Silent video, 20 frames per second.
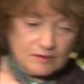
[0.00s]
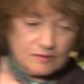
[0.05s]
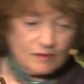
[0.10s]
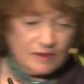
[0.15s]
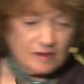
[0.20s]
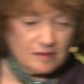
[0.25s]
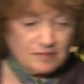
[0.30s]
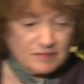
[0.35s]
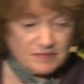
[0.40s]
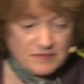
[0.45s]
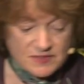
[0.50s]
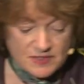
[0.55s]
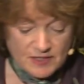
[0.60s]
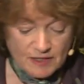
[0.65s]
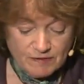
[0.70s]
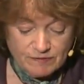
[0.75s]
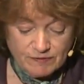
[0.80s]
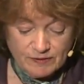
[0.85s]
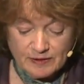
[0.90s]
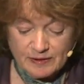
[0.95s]
Well, so
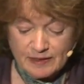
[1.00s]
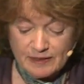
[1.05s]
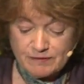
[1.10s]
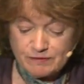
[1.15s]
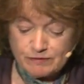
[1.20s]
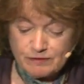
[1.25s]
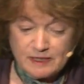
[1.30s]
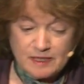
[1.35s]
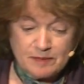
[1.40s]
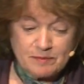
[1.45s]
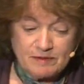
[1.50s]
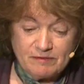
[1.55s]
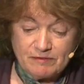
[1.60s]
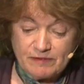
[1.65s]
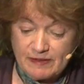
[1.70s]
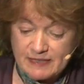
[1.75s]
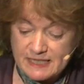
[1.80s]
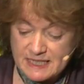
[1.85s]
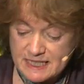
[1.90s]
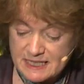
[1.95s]
far I've really been
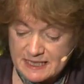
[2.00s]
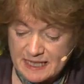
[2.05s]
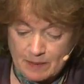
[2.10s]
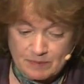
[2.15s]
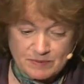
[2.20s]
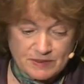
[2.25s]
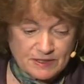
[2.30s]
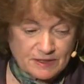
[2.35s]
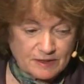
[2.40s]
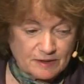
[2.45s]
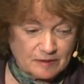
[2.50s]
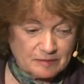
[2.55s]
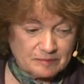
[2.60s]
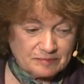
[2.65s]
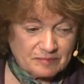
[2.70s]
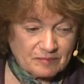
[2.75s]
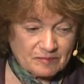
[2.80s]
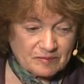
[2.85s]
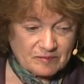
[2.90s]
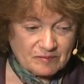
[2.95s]
very skeptical
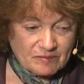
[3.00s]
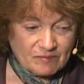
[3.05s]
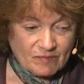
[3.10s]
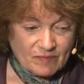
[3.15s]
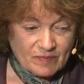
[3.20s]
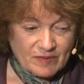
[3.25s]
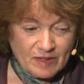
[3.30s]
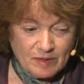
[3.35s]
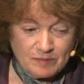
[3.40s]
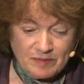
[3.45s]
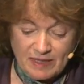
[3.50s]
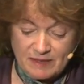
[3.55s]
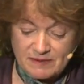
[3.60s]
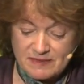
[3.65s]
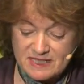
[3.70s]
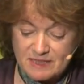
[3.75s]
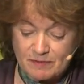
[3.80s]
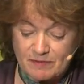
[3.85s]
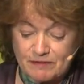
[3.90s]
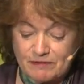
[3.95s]

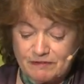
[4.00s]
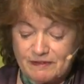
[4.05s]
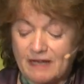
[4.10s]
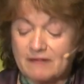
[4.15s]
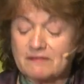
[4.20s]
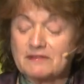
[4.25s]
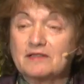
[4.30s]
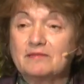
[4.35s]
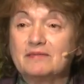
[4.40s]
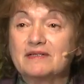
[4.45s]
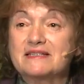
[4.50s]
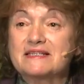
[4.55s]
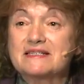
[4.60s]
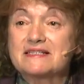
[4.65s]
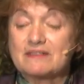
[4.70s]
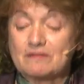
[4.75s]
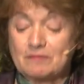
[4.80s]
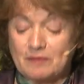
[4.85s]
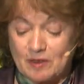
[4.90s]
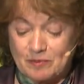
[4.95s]
about some of the founding
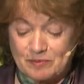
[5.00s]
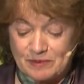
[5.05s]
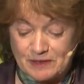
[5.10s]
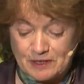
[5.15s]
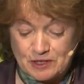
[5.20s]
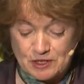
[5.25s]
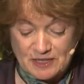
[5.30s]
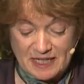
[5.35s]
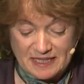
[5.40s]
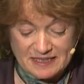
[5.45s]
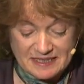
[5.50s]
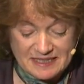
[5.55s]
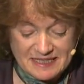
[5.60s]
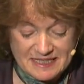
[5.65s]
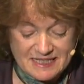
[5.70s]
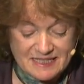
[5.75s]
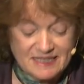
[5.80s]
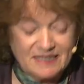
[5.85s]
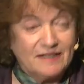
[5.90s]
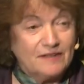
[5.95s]
myths of popular
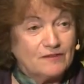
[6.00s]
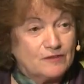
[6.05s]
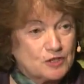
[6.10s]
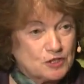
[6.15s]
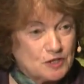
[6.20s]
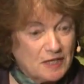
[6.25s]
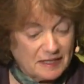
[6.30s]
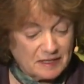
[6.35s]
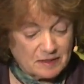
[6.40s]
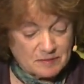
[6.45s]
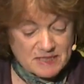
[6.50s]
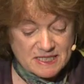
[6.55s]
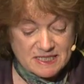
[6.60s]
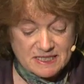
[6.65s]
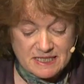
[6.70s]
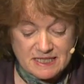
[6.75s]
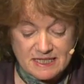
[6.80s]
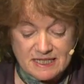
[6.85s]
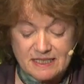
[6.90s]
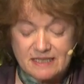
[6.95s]
genetics, the genetic
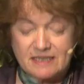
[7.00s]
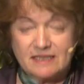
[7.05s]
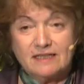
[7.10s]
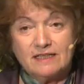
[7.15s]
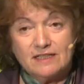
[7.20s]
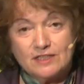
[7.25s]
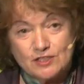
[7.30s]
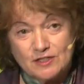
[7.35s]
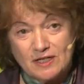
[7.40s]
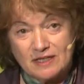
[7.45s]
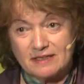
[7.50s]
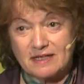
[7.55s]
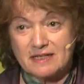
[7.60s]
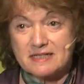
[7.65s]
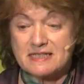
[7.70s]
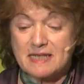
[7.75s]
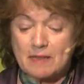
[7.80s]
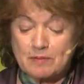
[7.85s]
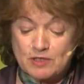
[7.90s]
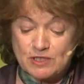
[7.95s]
mystique, genetic
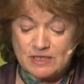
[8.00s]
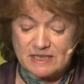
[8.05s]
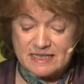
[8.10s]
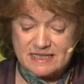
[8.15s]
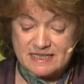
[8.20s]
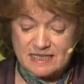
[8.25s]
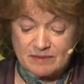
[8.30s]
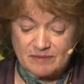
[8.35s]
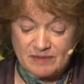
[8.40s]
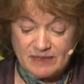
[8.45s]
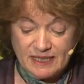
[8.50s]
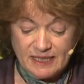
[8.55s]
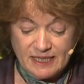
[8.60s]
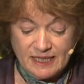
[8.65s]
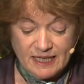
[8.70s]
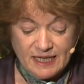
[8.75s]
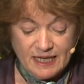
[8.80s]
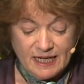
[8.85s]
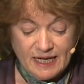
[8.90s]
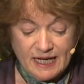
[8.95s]
exceptionalism,
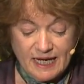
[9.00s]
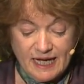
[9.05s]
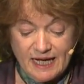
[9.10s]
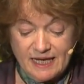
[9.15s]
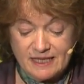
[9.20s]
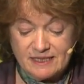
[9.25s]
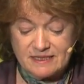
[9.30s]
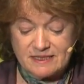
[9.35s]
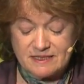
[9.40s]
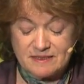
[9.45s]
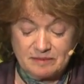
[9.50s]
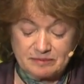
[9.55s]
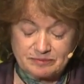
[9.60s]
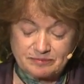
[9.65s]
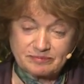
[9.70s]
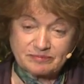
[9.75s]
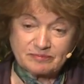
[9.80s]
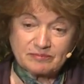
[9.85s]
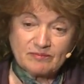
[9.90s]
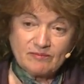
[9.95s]
and
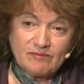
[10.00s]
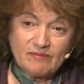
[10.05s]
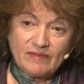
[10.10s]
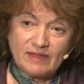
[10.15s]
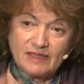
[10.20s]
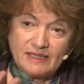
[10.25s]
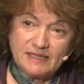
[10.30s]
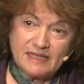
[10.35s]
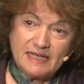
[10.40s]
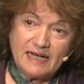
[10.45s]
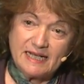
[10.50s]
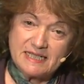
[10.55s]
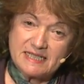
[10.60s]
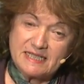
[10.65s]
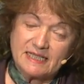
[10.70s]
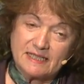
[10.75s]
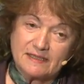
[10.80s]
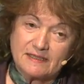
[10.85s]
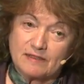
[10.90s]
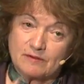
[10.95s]
the
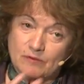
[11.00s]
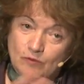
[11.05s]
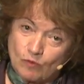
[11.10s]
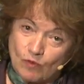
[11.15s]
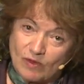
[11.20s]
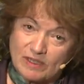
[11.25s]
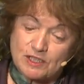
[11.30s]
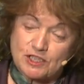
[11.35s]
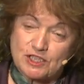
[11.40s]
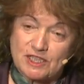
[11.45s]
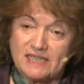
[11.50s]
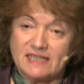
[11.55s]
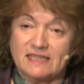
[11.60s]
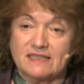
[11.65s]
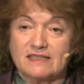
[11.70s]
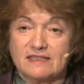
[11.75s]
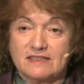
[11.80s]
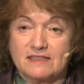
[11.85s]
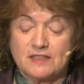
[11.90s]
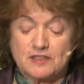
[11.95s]
idea that one
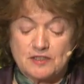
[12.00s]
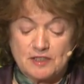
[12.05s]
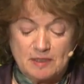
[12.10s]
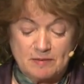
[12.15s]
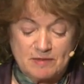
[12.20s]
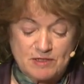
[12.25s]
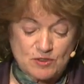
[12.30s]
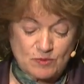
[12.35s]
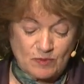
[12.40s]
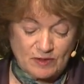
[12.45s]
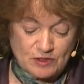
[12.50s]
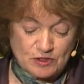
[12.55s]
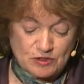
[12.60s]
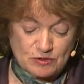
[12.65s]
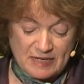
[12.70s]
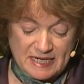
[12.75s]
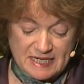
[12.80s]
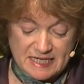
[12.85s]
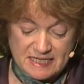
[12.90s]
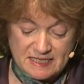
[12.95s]
gene determines one
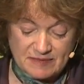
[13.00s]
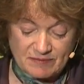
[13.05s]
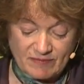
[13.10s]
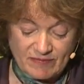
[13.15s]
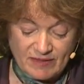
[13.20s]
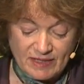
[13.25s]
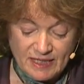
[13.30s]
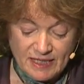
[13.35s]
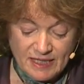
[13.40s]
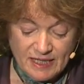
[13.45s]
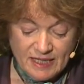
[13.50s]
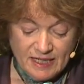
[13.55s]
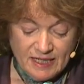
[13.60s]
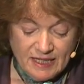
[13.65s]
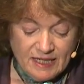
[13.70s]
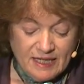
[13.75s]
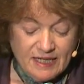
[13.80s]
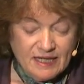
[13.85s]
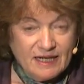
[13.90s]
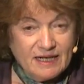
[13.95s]
trait.
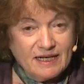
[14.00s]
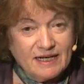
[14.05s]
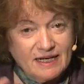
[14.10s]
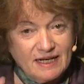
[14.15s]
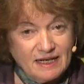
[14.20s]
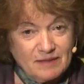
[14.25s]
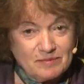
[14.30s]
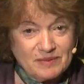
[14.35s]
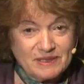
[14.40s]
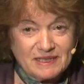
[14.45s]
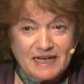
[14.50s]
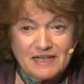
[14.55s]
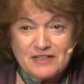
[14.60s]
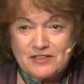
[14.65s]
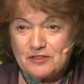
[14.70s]
But I